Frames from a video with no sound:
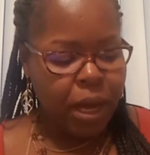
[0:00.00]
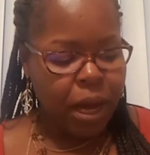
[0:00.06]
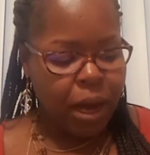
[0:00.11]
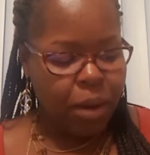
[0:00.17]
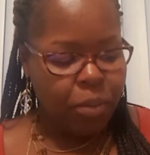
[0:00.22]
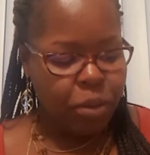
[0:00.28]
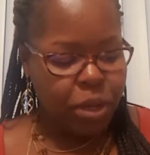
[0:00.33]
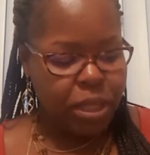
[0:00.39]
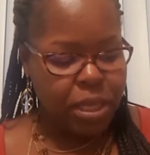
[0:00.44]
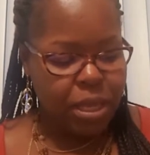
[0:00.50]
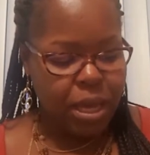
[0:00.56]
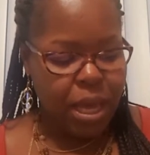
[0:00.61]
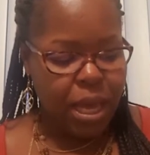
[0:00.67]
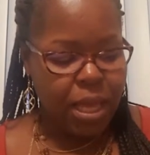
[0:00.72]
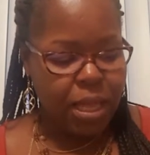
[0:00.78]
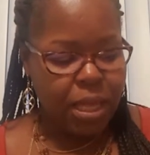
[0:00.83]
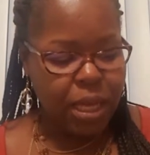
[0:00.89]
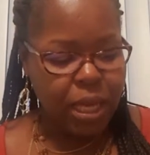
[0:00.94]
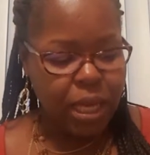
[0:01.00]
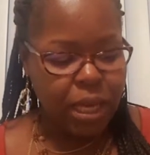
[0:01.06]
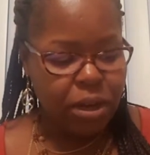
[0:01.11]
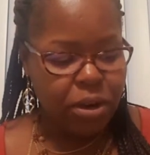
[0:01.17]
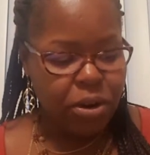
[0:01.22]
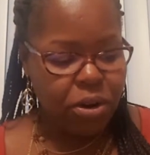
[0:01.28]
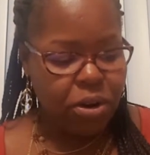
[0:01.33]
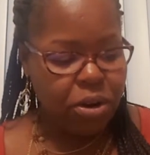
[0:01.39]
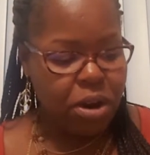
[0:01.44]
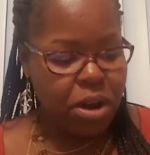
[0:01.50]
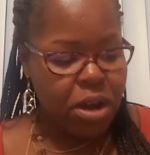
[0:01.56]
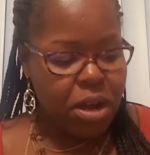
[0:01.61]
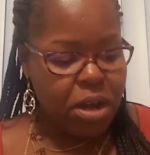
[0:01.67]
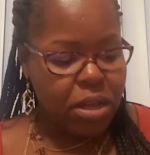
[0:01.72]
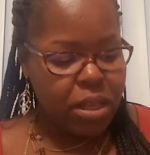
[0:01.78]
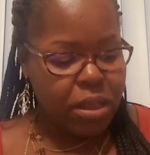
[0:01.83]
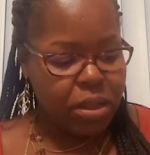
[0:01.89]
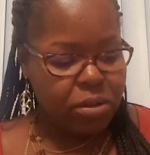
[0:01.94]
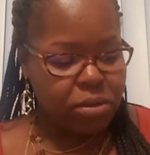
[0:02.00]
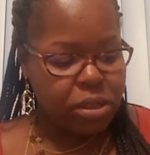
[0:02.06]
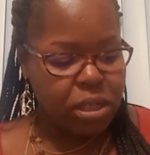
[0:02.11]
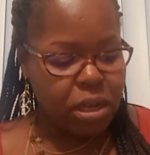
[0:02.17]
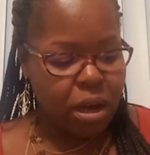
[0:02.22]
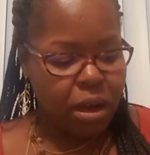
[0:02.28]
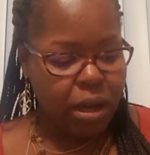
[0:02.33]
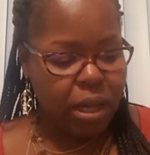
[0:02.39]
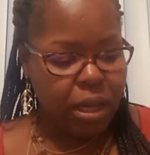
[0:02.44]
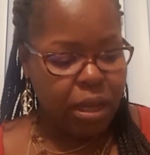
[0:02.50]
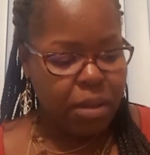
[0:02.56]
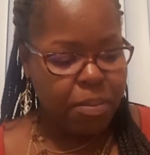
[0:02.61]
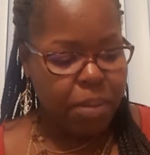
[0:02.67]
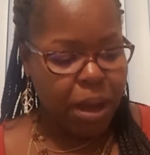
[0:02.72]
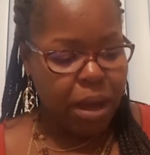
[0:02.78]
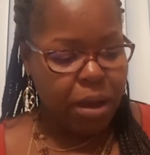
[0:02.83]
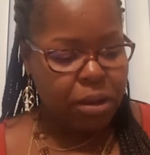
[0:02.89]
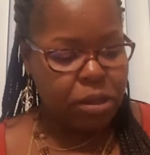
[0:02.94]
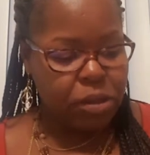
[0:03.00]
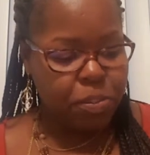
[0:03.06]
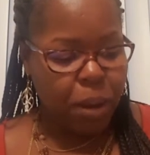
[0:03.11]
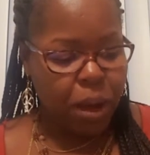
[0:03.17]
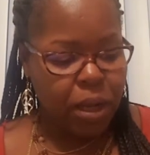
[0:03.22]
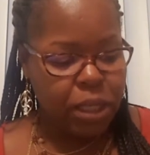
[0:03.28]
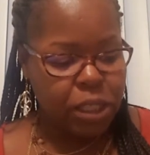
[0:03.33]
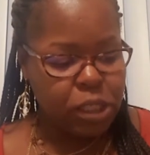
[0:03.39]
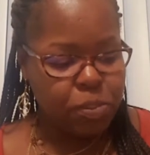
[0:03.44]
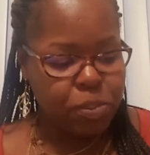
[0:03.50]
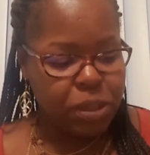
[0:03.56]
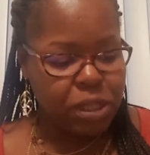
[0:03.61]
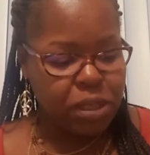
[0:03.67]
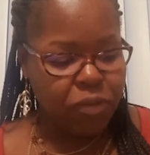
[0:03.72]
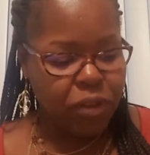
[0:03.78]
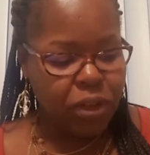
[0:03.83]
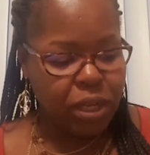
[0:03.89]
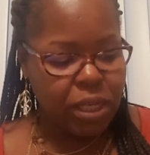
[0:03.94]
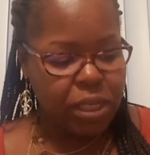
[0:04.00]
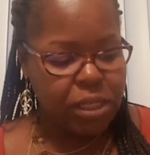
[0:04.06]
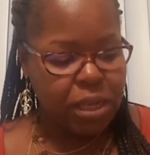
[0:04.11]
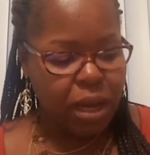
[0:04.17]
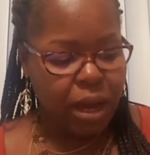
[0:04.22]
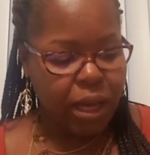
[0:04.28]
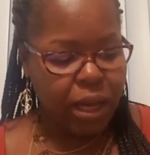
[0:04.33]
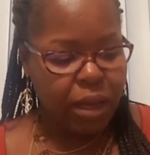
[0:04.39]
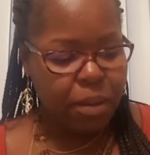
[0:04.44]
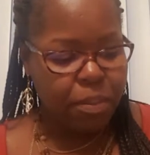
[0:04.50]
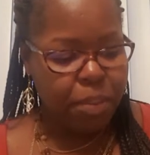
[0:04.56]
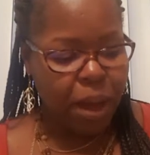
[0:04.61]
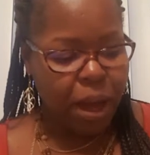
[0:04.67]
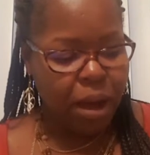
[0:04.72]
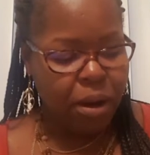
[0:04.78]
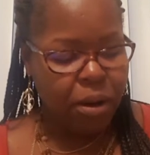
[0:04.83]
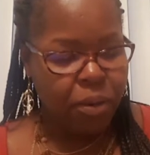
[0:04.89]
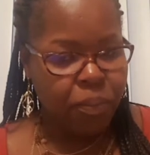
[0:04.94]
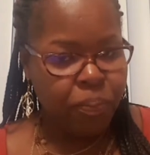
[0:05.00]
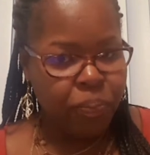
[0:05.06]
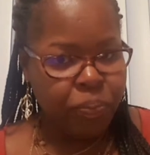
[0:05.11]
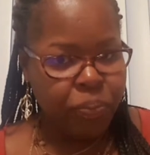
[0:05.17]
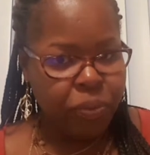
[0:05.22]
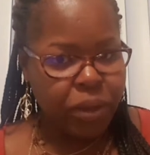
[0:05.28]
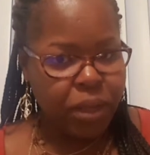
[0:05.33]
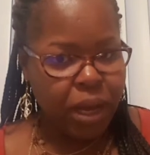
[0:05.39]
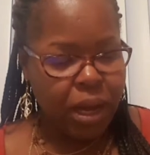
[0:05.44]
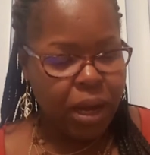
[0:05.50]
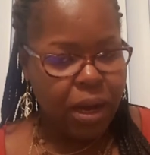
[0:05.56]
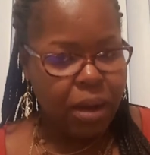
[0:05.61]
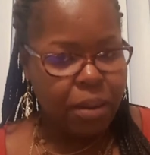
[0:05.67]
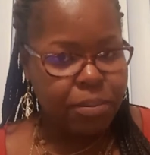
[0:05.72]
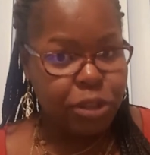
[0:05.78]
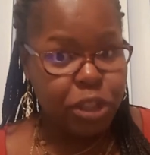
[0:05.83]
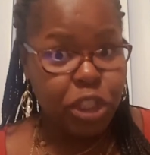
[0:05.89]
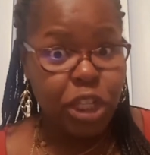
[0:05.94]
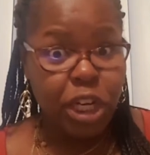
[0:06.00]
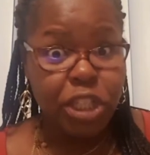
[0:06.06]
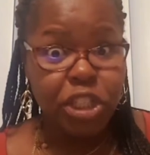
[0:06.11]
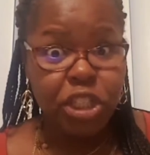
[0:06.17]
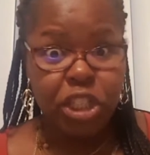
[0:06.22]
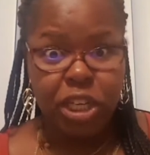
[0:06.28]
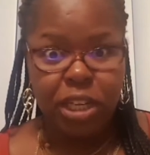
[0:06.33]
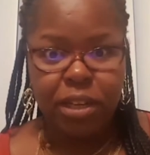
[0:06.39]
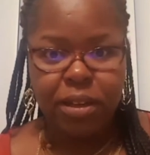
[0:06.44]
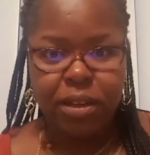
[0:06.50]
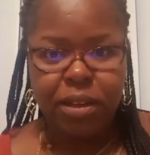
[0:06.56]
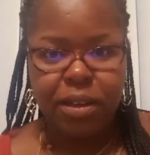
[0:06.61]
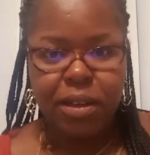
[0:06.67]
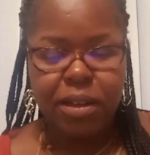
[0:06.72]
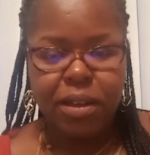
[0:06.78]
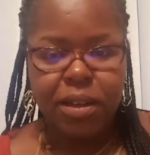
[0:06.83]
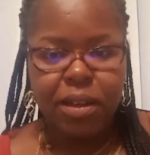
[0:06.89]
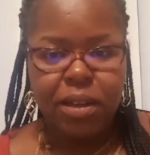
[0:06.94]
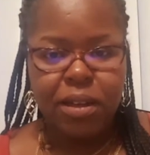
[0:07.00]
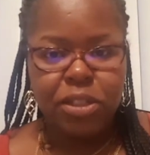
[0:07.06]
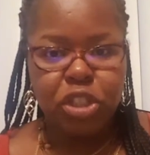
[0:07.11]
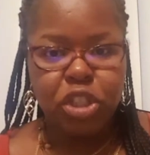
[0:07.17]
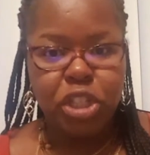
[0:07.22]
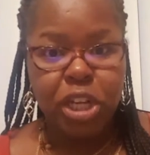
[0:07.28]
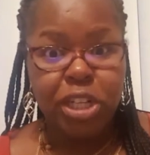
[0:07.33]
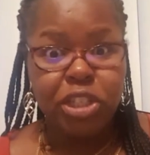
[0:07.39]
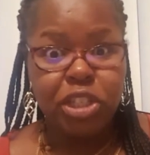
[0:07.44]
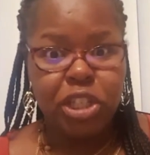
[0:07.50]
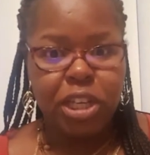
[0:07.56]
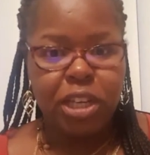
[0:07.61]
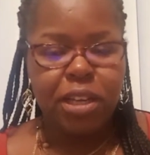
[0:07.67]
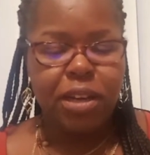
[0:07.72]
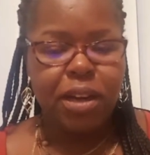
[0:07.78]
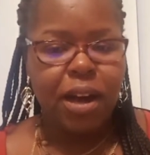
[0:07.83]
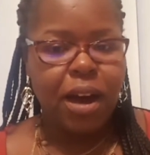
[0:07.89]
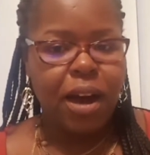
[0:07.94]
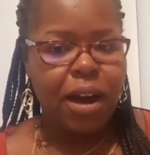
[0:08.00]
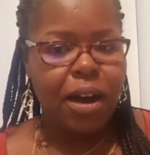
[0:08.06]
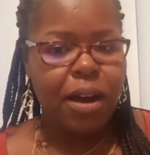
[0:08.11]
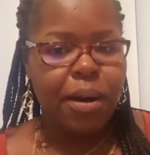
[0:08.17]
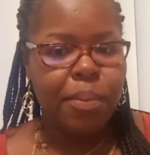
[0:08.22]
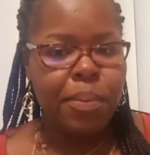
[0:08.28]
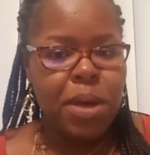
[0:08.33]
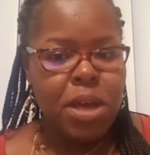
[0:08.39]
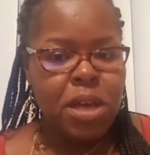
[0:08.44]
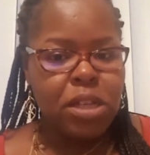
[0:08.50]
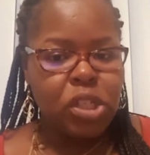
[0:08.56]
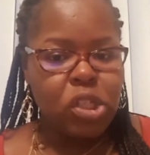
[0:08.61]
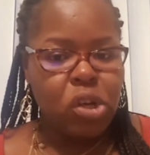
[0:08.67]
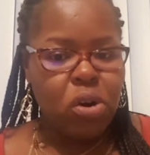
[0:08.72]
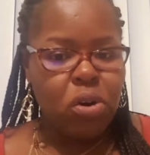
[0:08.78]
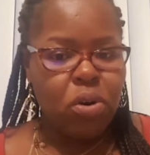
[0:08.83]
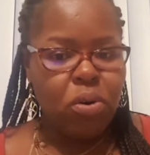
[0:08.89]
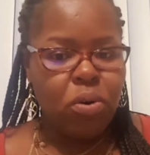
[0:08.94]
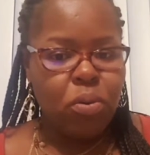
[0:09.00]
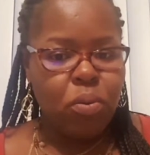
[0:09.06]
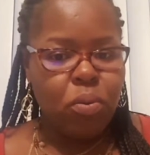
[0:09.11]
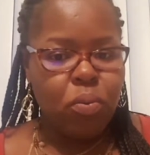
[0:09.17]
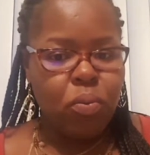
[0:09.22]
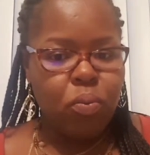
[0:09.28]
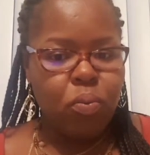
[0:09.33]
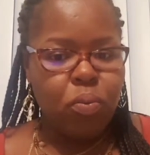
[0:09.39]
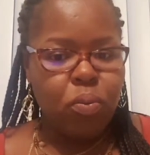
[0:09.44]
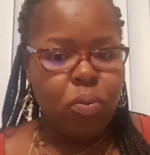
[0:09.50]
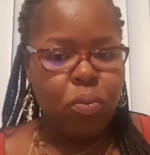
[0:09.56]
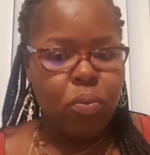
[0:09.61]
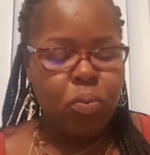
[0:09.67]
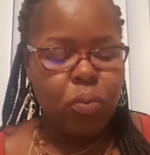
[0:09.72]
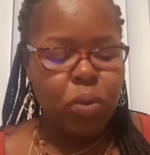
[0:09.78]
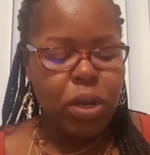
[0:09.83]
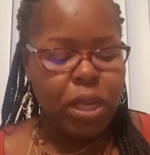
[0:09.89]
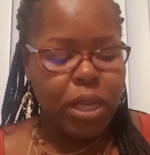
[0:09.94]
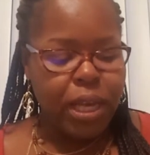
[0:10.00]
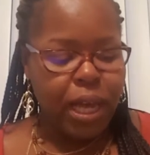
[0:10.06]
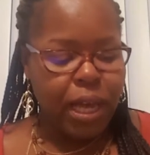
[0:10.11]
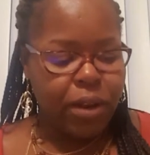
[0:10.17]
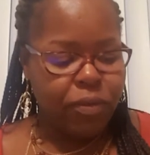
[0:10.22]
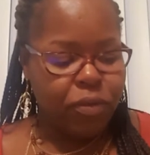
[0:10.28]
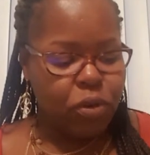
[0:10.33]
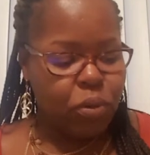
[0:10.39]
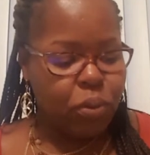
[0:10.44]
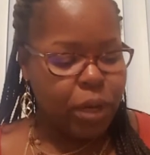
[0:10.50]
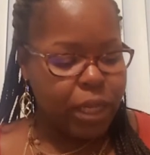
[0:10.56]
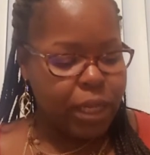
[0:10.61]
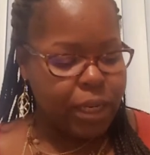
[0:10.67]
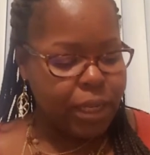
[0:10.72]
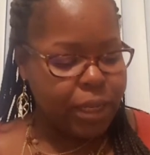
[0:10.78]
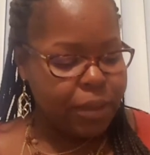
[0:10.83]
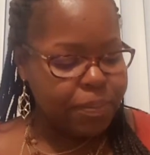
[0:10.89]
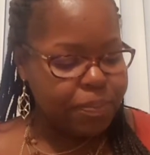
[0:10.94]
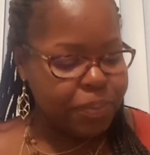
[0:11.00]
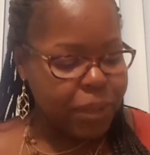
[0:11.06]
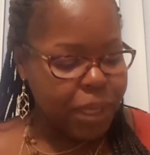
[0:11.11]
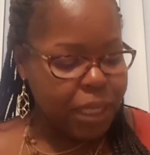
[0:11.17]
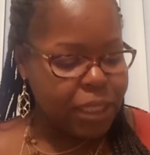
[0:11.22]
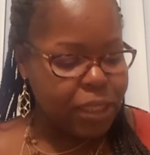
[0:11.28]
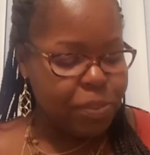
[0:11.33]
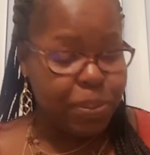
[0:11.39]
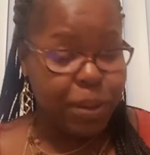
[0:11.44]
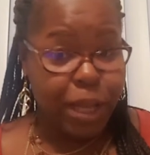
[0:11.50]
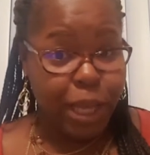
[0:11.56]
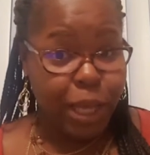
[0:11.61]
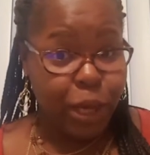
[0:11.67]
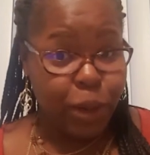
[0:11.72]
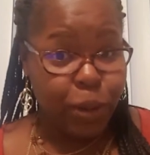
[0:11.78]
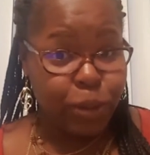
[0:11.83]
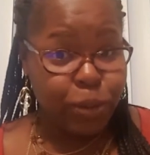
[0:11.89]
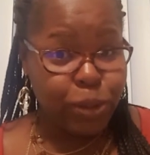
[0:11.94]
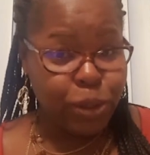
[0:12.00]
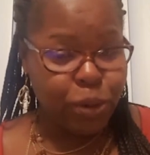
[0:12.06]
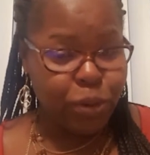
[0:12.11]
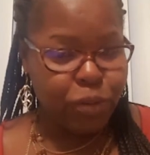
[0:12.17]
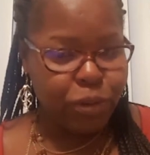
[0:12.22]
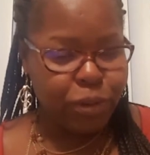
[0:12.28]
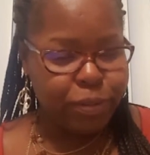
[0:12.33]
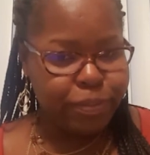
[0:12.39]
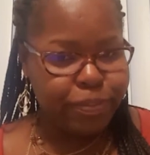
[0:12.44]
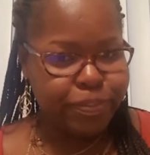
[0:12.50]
uh, with it. And here they're talking about Paul is specifically talking about um, judging, judging. Um, so really kind of quickly as the plane goes over.